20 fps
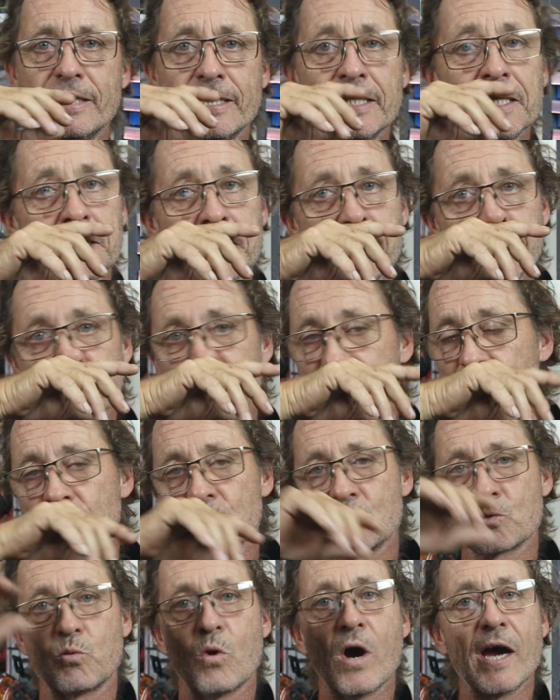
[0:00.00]
in new
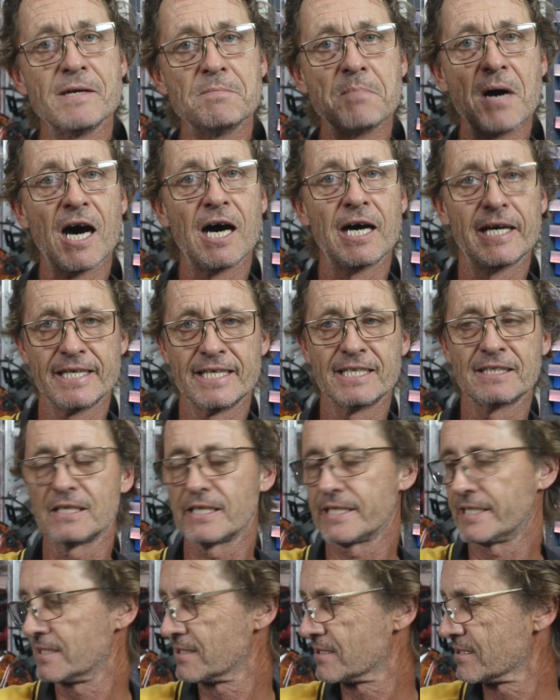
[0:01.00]
sway bar end
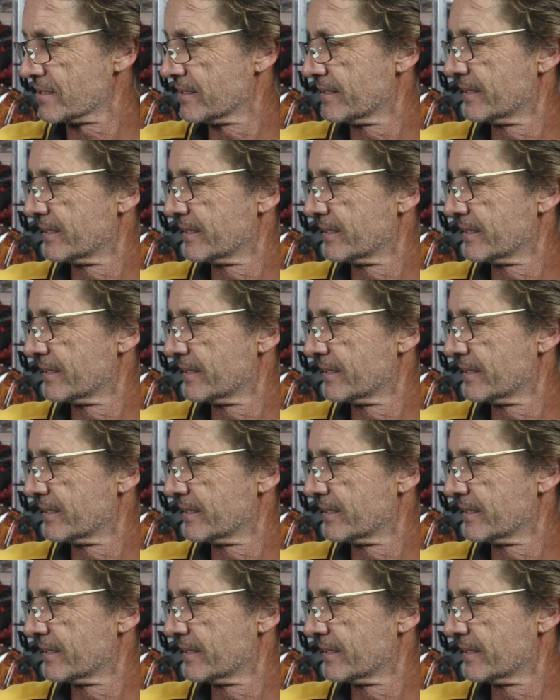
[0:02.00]
links,